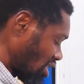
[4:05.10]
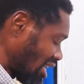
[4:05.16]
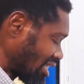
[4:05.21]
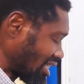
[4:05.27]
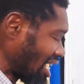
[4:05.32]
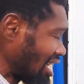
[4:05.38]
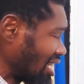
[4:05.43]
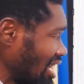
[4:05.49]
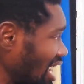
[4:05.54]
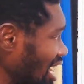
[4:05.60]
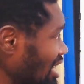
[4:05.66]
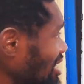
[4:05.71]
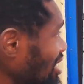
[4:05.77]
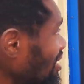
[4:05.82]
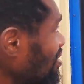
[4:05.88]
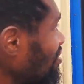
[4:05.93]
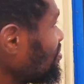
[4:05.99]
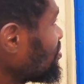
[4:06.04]
understand
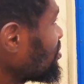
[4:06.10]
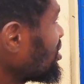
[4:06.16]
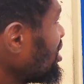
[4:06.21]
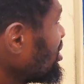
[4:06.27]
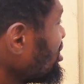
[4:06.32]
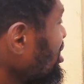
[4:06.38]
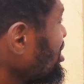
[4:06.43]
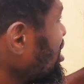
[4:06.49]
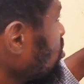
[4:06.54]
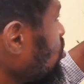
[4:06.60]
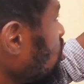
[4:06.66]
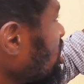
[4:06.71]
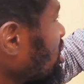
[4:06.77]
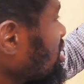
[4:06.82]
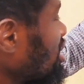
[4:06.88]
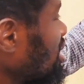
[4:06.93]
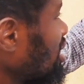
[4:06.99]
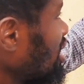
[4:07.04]
that this
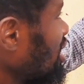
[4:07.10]
inequality